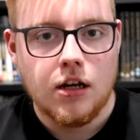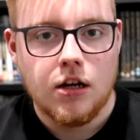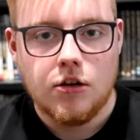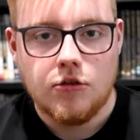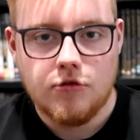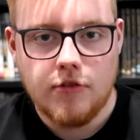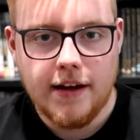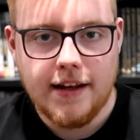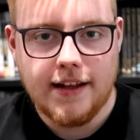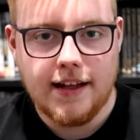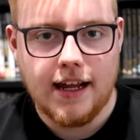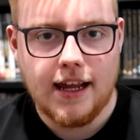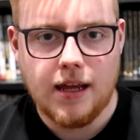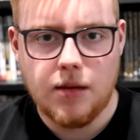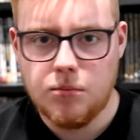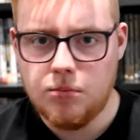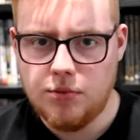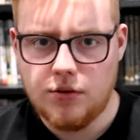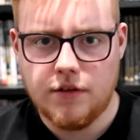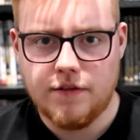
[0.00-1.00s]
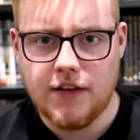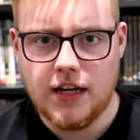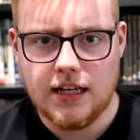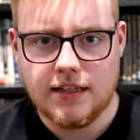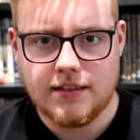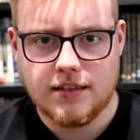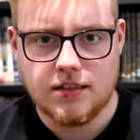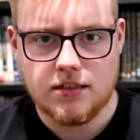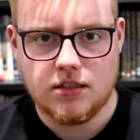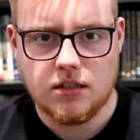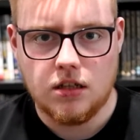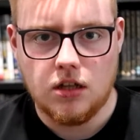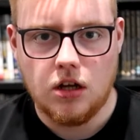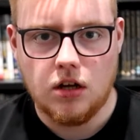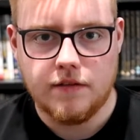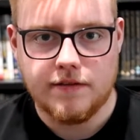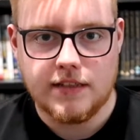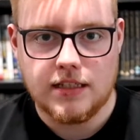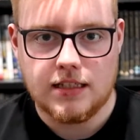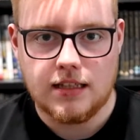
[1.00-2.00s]
Rick improvises a lot
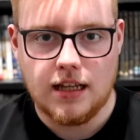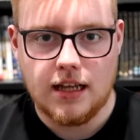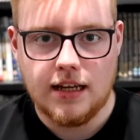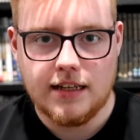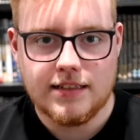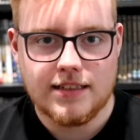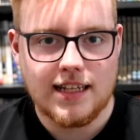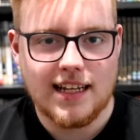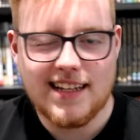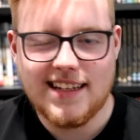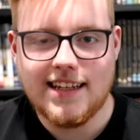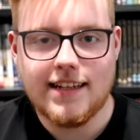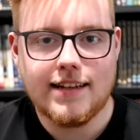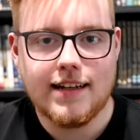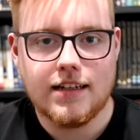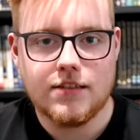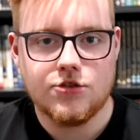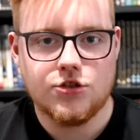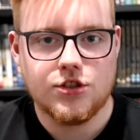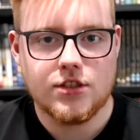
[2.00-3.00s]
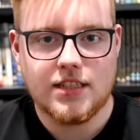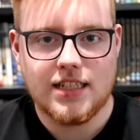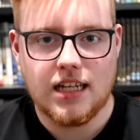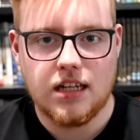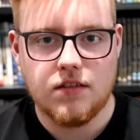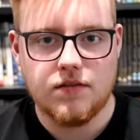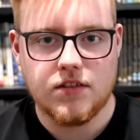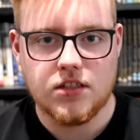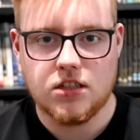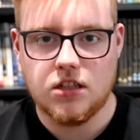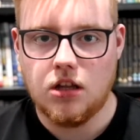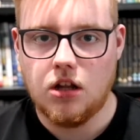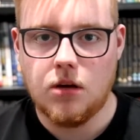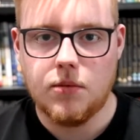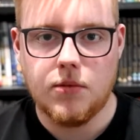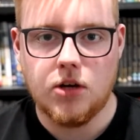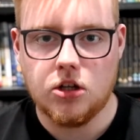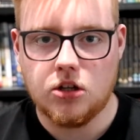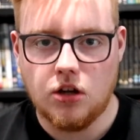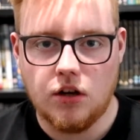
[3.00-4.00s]
of his lines and you can just tell there's a lot
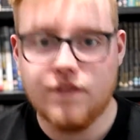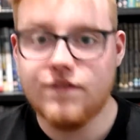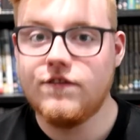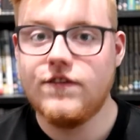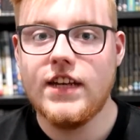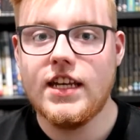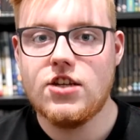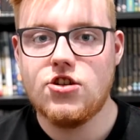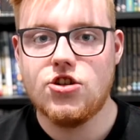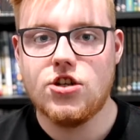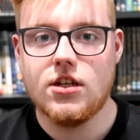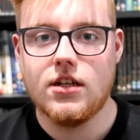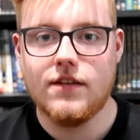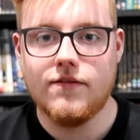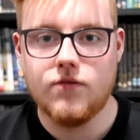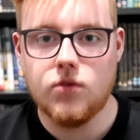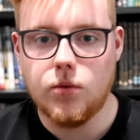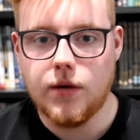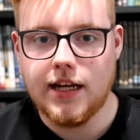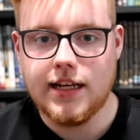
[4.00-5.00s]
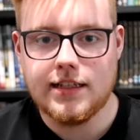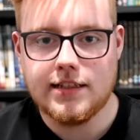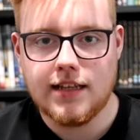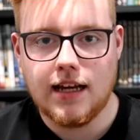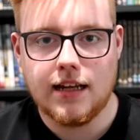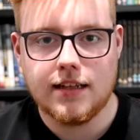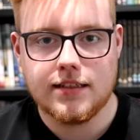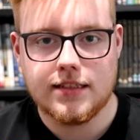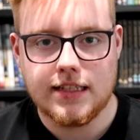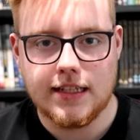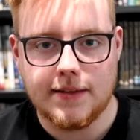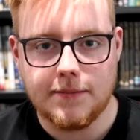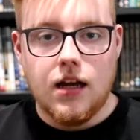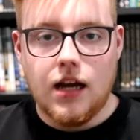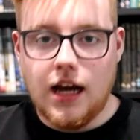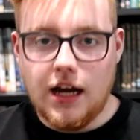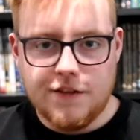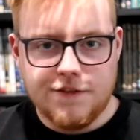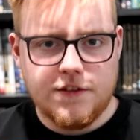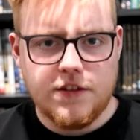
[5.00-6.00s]
more conviction in the way he's acting.
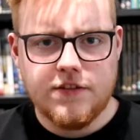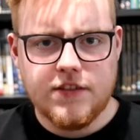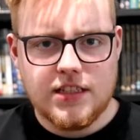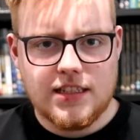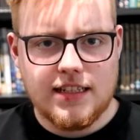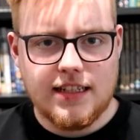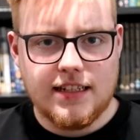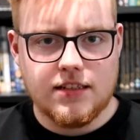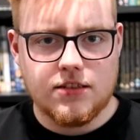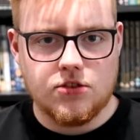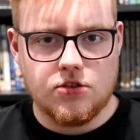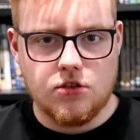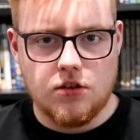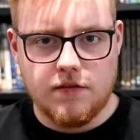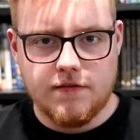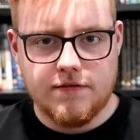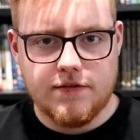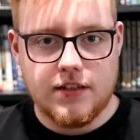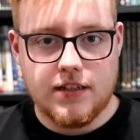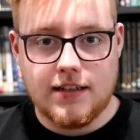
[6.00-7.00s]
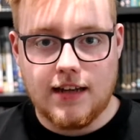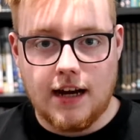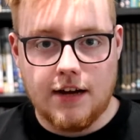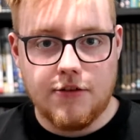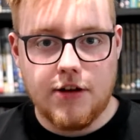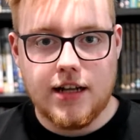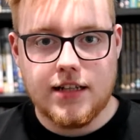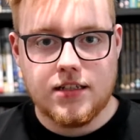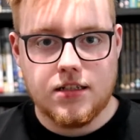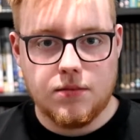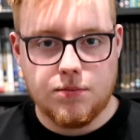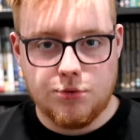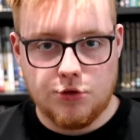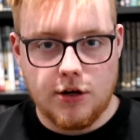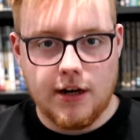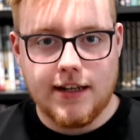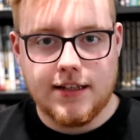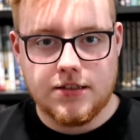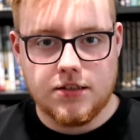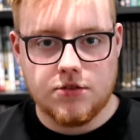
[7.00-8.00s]
After the scene's done, the director
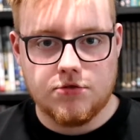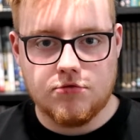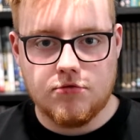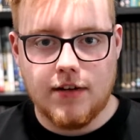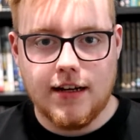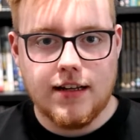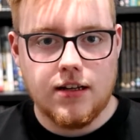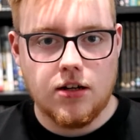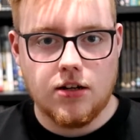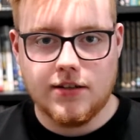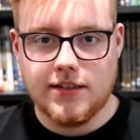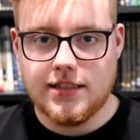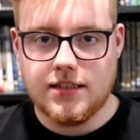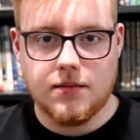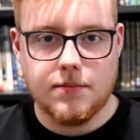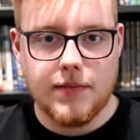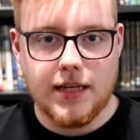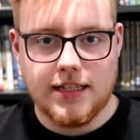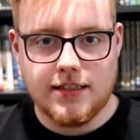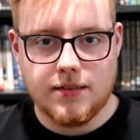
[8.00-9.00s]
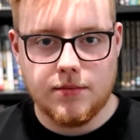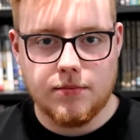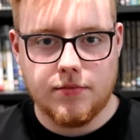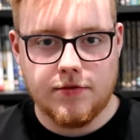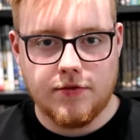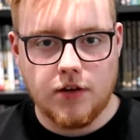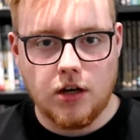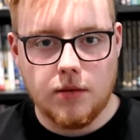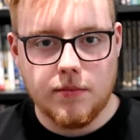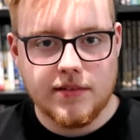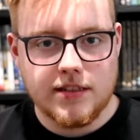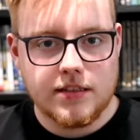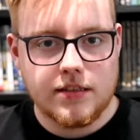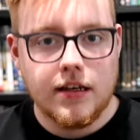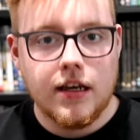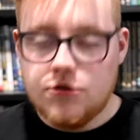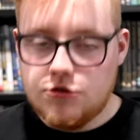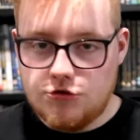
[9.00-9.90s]
praises Rick on his amazing performance.